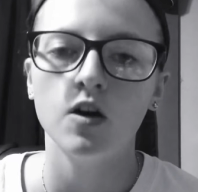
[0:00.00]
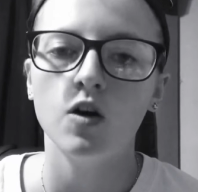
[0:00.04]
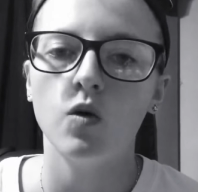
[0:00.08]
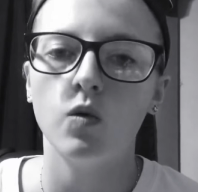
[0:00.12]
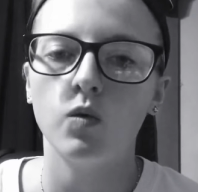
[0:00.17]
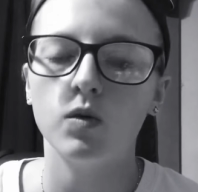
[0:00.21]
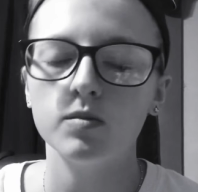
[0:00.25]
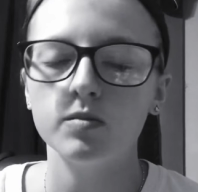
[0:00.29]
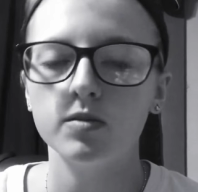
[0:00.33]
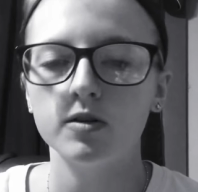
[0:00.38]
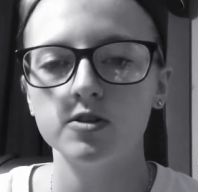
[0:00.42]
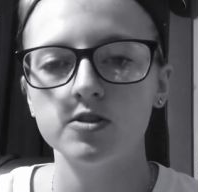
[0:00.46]

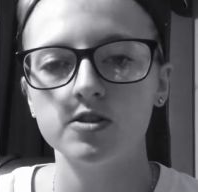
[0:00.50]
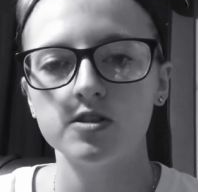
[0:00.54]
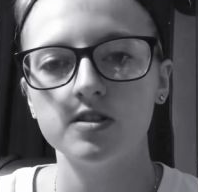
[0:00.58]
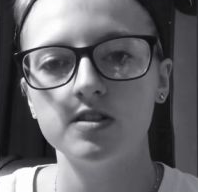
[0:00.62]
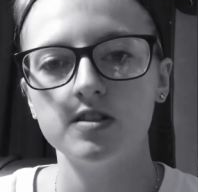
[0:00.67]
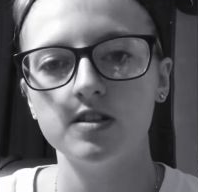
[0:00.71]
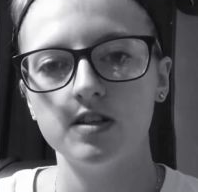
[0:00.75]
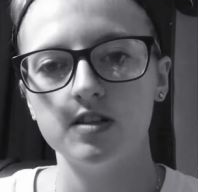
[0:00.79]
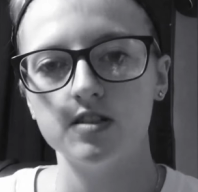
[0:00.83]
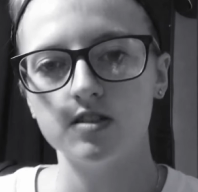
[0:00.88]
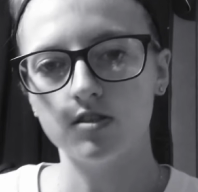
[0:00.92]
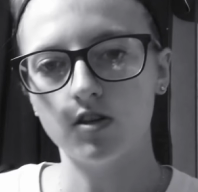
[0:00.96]
One person
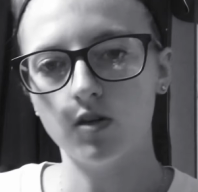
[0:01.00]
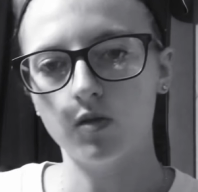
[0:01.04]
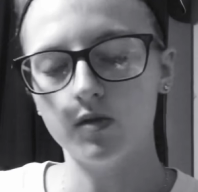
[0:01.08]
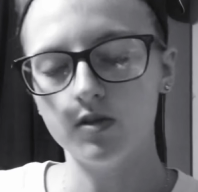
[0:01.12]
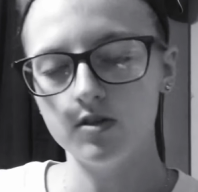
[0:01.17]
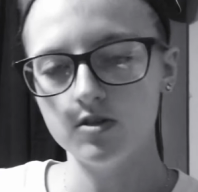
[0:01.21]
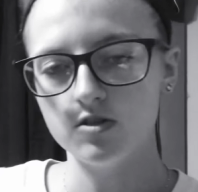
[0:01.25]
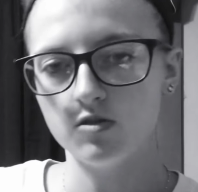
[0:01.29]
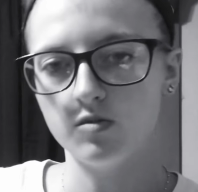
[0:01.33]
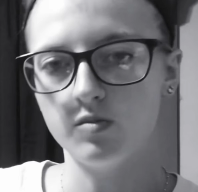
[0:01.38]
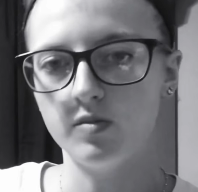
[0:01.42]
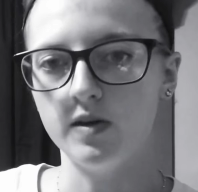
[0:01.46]
is
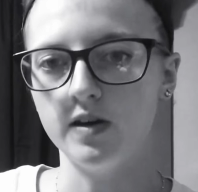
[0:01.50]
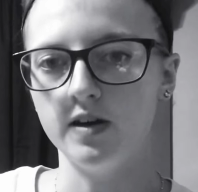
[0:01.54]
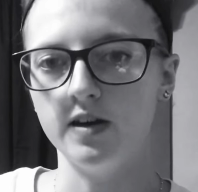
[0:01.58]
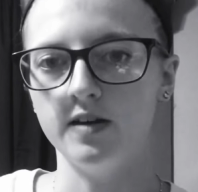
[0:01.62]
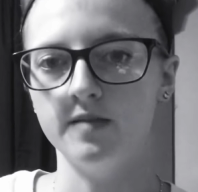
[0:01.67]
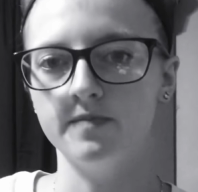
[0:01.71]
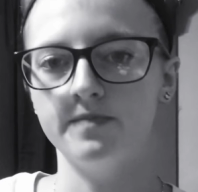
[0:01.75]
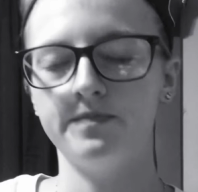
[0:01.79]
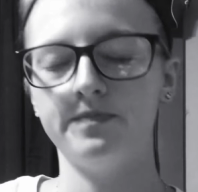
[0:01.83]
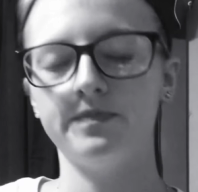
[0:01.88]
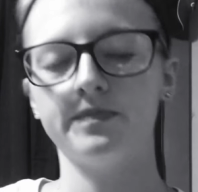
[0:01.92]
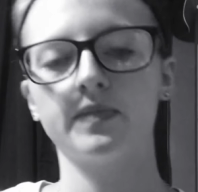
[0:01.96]
going to
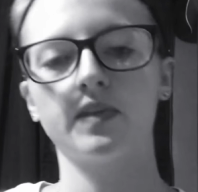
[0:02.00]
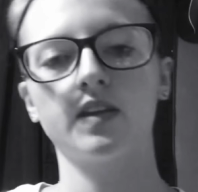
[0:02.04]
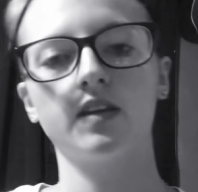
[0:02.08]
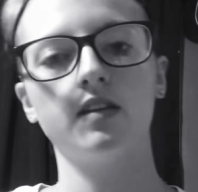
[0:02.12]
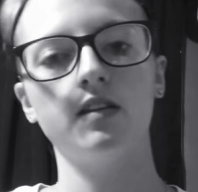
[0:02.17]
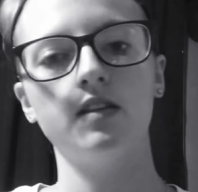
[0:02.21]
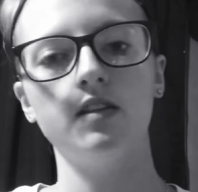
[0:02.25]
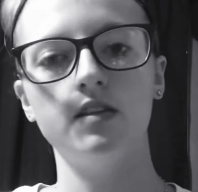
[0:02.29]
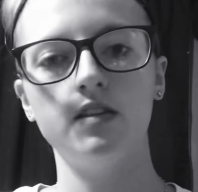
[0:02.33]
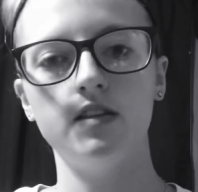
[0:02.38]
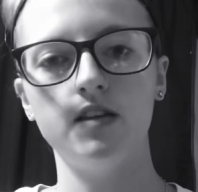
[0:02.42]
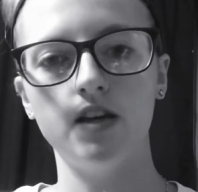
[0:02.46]
be
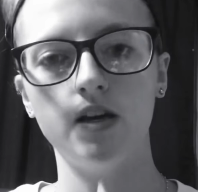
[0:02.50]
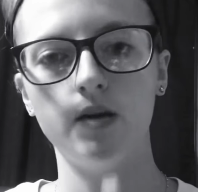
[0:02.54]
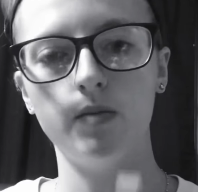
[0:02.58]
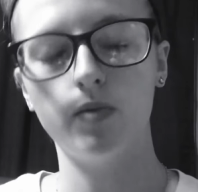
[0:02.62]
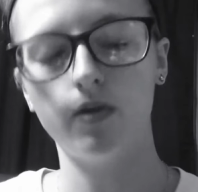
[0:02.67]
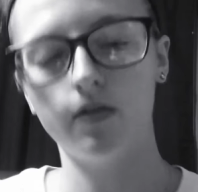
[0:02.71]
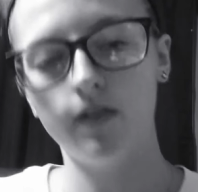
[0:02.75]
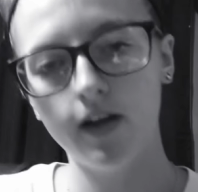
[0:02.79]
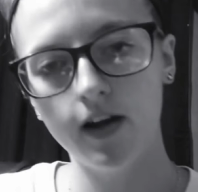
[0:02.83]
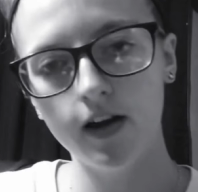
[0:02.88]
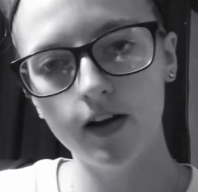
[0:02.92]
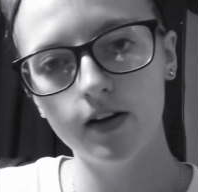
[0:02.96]
the
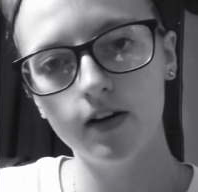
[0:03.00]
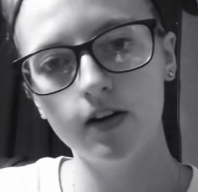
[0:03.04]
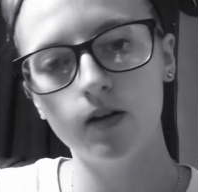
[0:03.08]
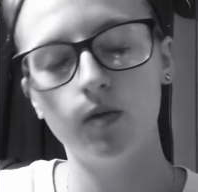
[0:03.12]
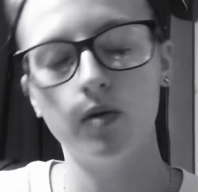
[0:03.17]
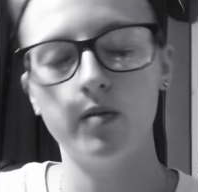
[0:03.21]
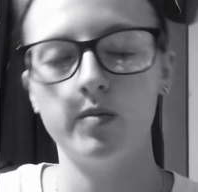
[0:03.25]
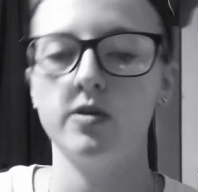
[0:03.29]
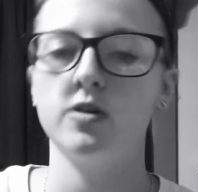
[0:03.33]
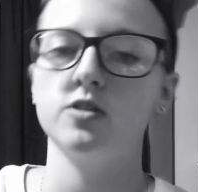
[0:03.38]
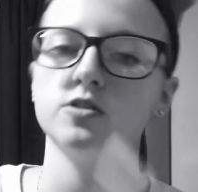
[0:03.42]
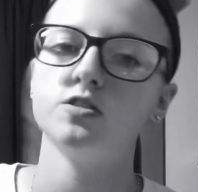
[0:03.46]
provider,
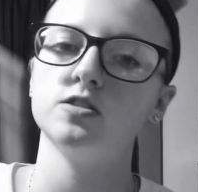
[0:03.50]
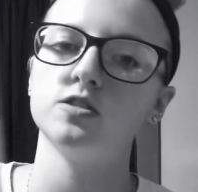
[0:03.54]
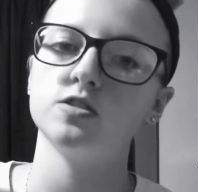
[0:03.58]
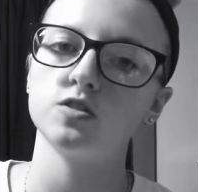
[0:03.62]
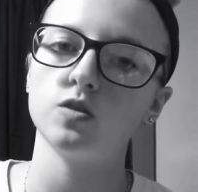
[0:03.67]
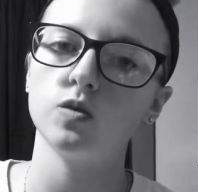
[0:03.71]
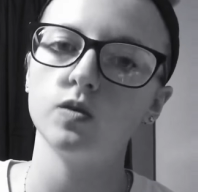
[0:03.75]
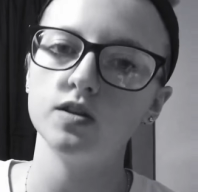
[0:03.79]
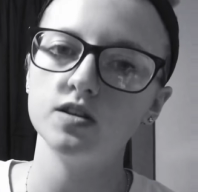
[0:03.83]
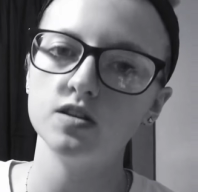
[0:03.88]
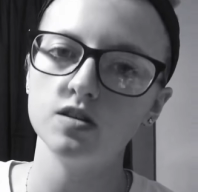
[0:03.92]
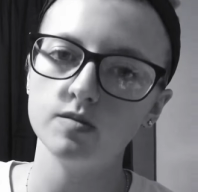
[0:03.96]
one person is
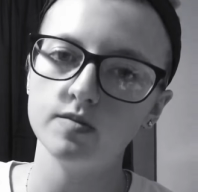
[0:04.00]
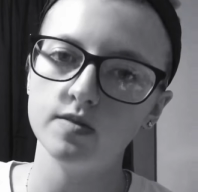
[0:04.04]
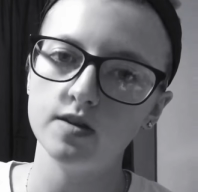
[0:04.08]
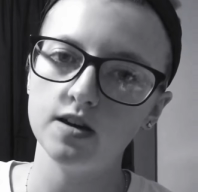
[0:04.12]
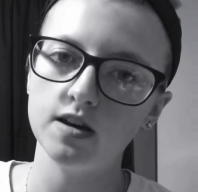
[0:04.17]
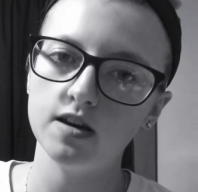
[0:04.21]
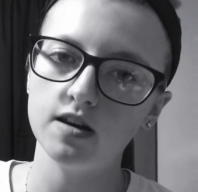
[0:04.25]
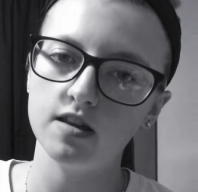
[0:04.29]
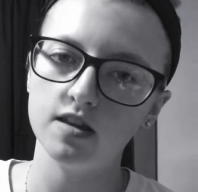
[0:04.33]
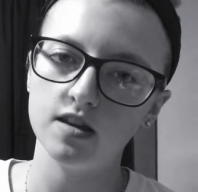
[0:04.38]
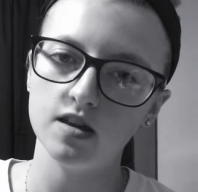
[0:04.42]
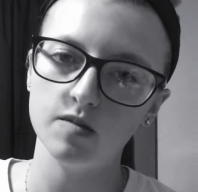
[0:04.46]
going to
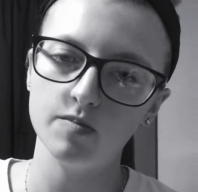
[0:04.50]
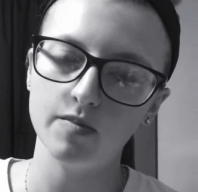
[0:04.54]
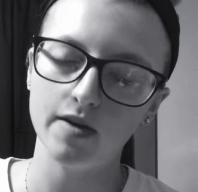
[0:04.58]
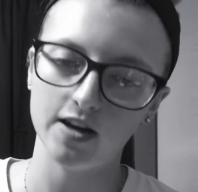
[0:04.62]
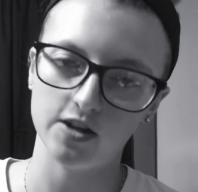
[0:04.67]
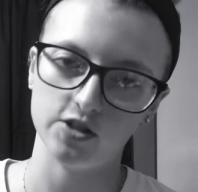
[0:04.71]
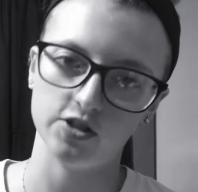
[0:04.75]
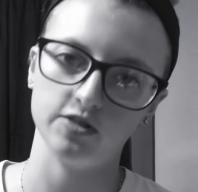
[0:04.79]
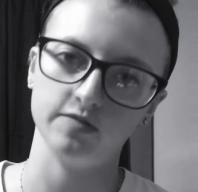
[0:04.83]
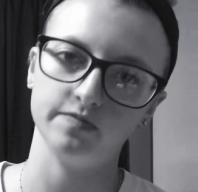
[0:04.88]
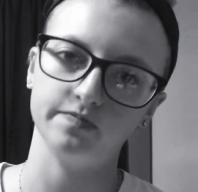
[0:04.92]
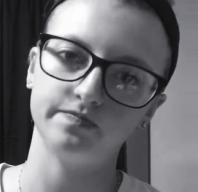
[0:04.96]
be the
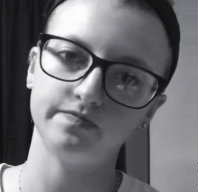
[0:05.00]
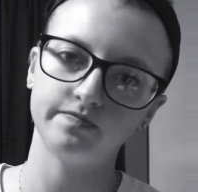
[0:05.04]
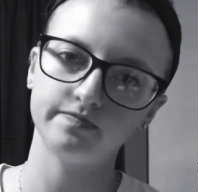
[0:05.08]
patient.